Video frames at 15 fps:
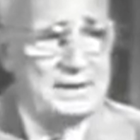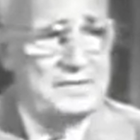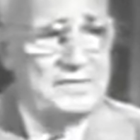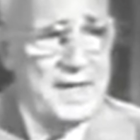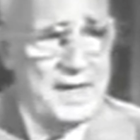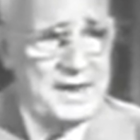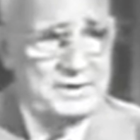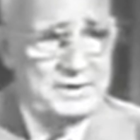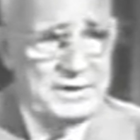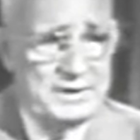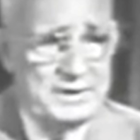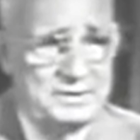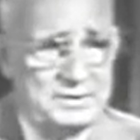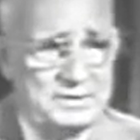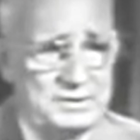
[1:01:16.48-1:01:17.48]
and
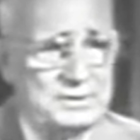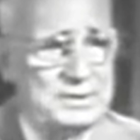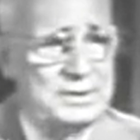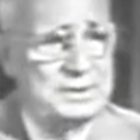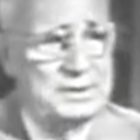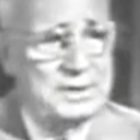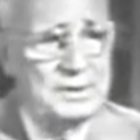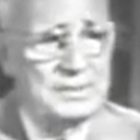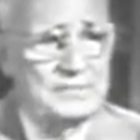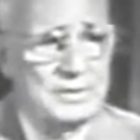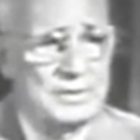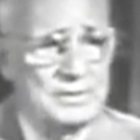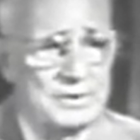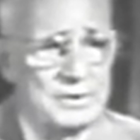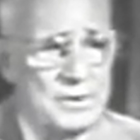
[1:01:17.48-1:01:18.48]
fasting should come
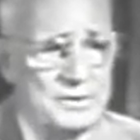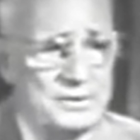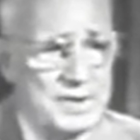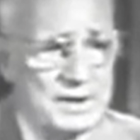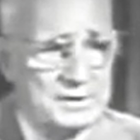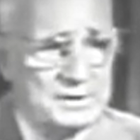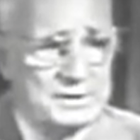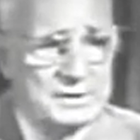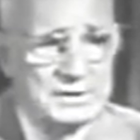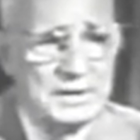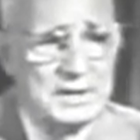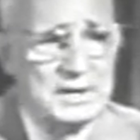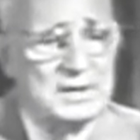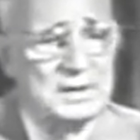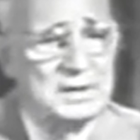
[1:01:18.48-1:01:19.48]
from your own doctor.
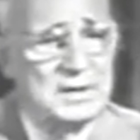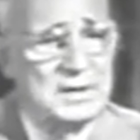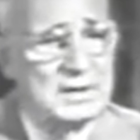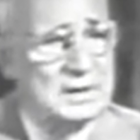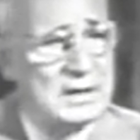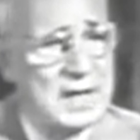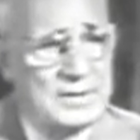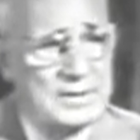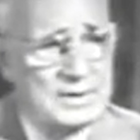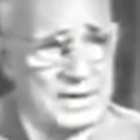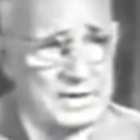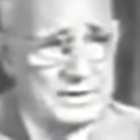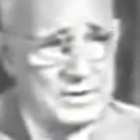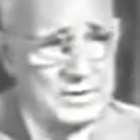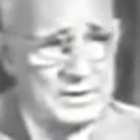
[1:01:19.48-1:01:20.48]
I will
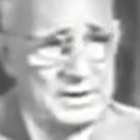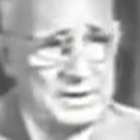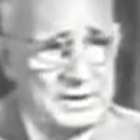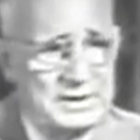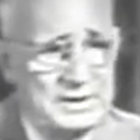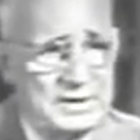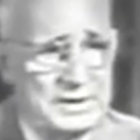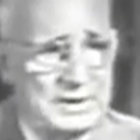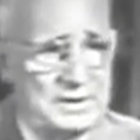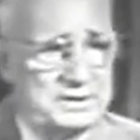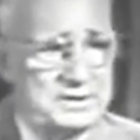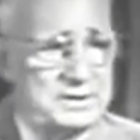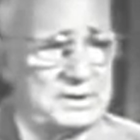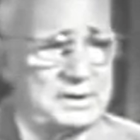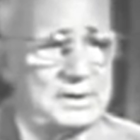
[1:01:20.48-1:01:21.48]
not go into details
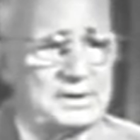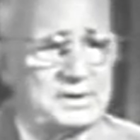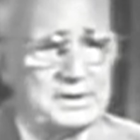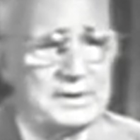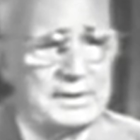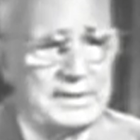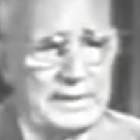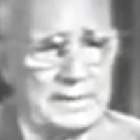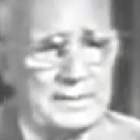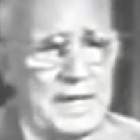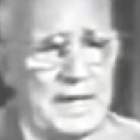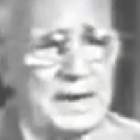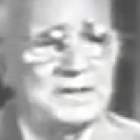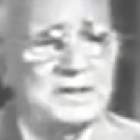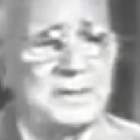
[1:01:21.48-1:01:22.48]
concerning them,
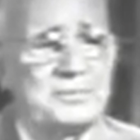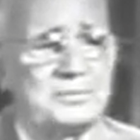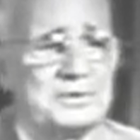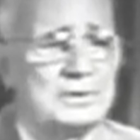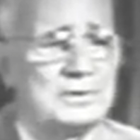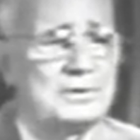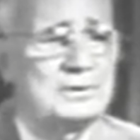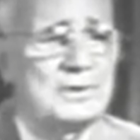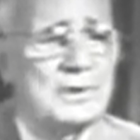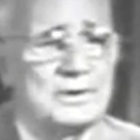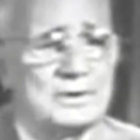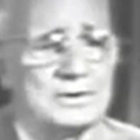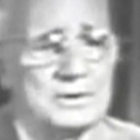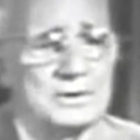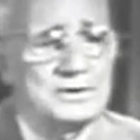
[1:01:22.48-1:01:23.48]
except to
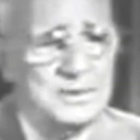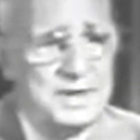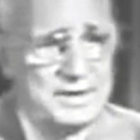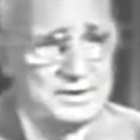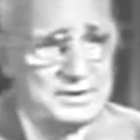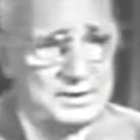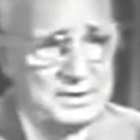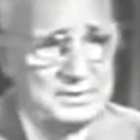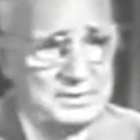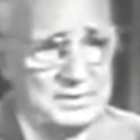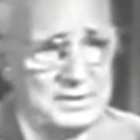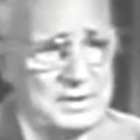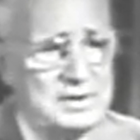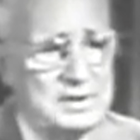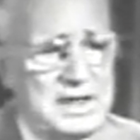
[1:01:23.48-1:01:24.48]
call your attention to
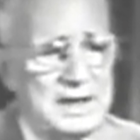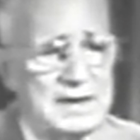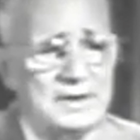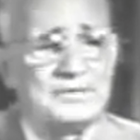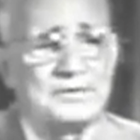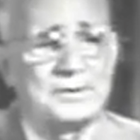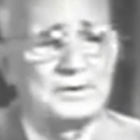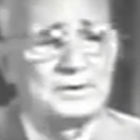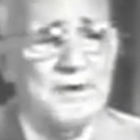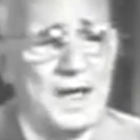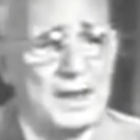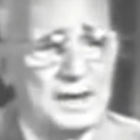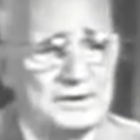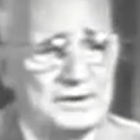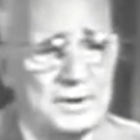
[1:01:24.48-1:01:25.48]
the need for
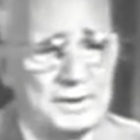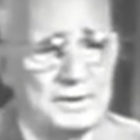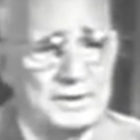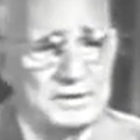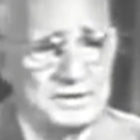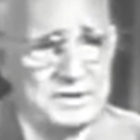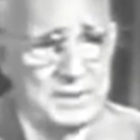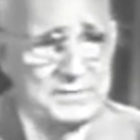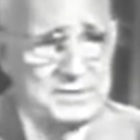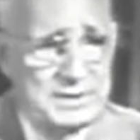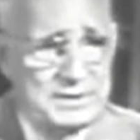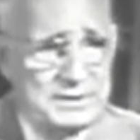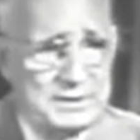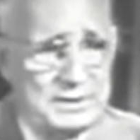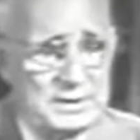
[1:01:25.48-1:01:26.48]
knowledge on this subject.